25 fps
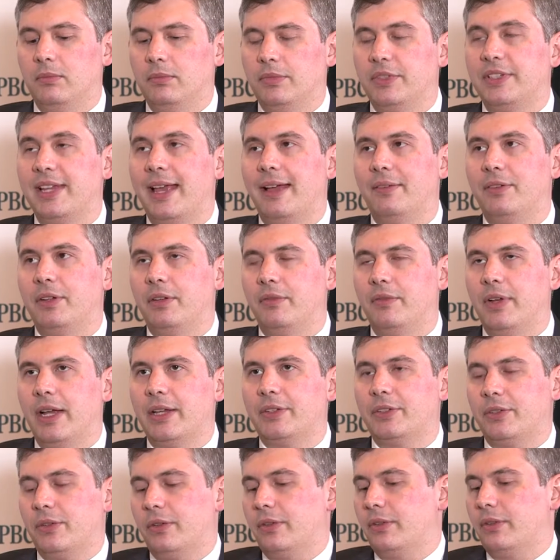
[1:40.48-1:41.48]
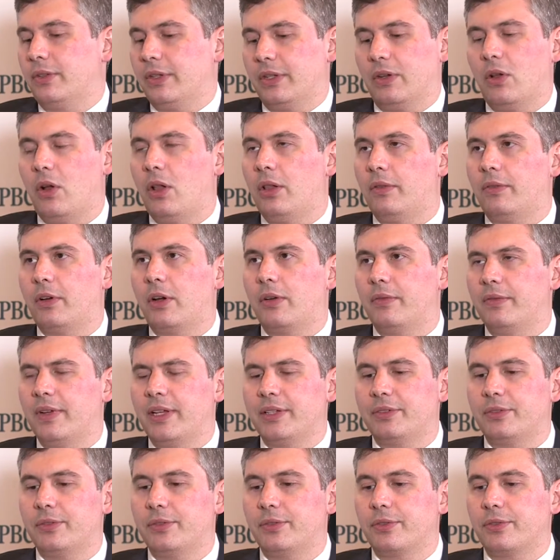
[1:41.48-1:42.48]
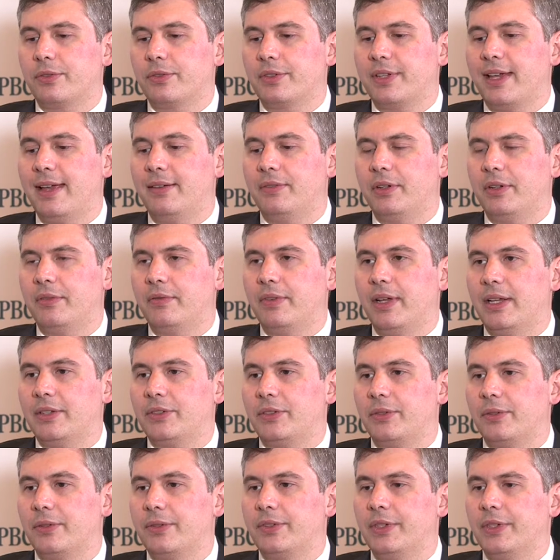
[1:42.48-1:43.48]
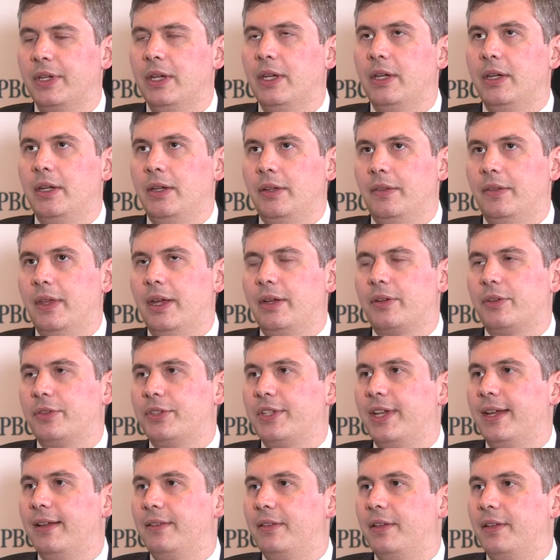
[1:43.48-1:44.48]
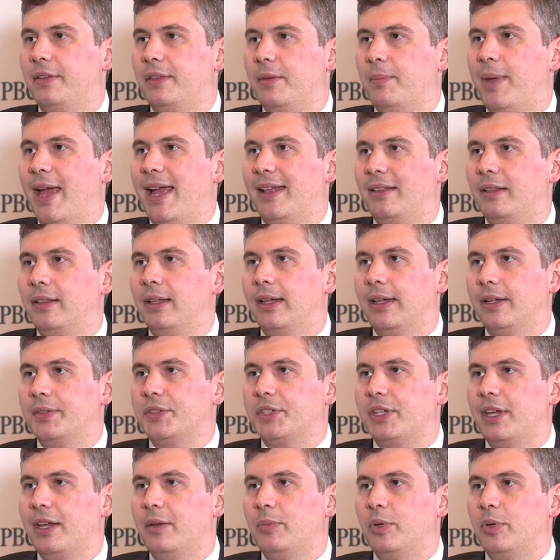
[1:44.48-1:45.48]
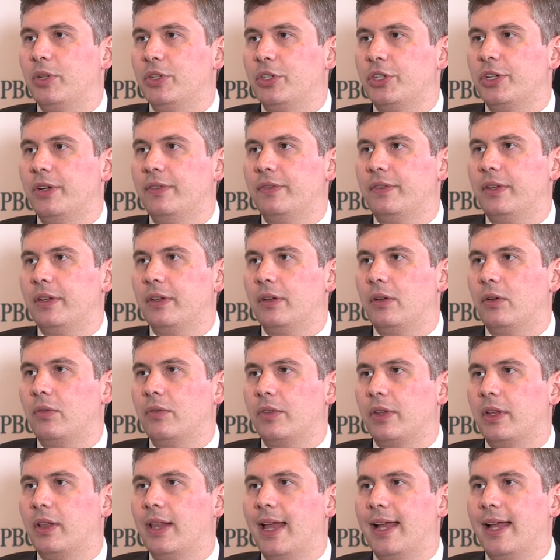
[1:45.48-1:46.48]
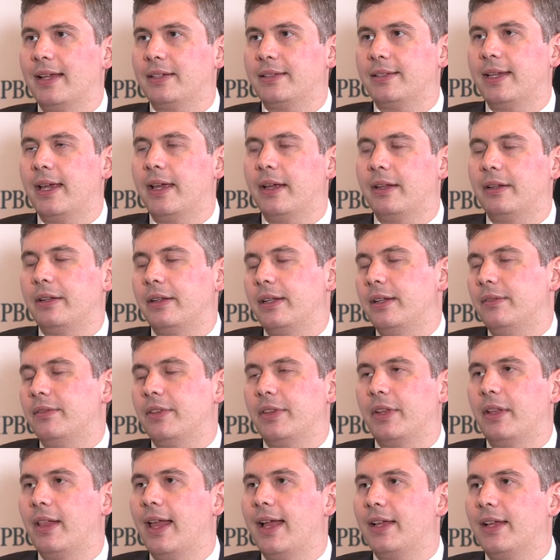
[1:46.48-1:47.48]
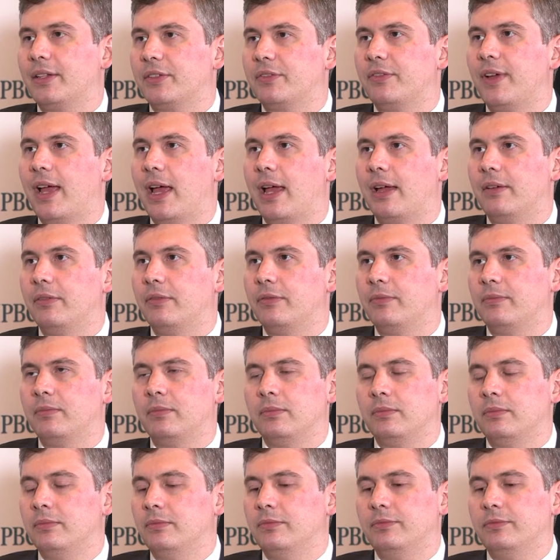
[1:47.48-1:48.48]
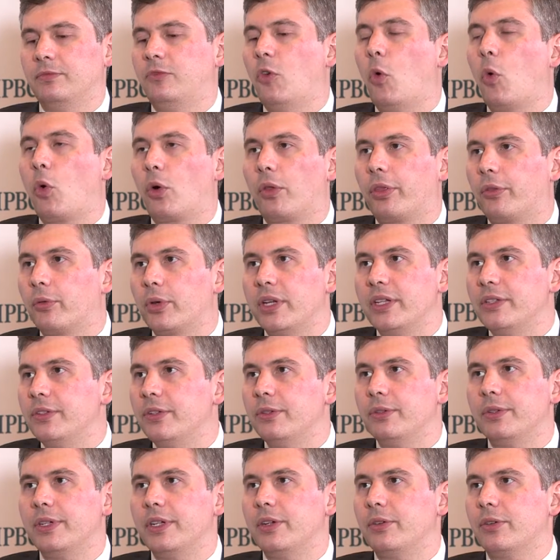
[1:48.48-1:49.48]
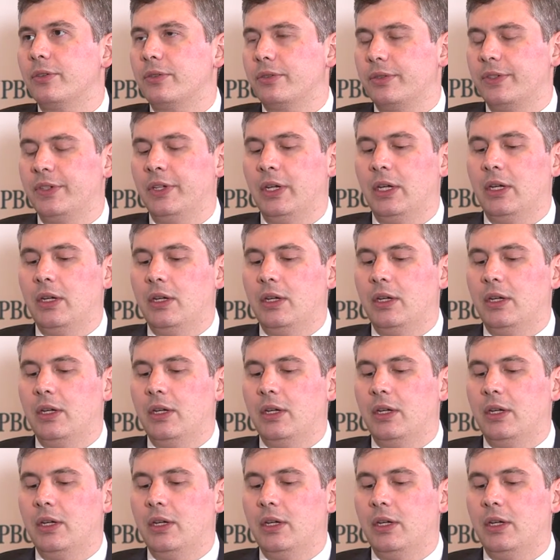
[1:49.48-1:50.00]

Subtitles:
savvy investors, and all of our investors are savvy investors, they understand that the patent landscape has shifted over the last 10 and even the last 5, 4, 3, 2 years.